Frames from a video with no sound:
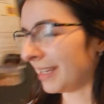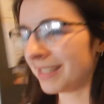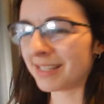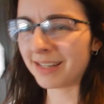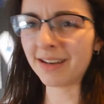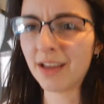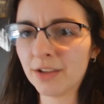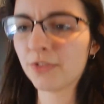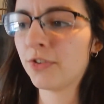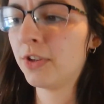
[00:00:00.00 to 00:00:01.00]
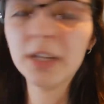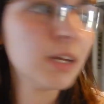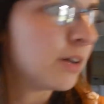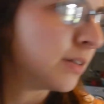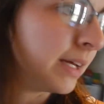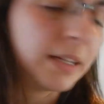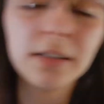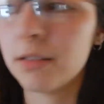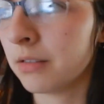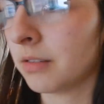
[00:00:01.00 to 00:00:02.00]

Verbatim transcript: isn't enough, you know? Like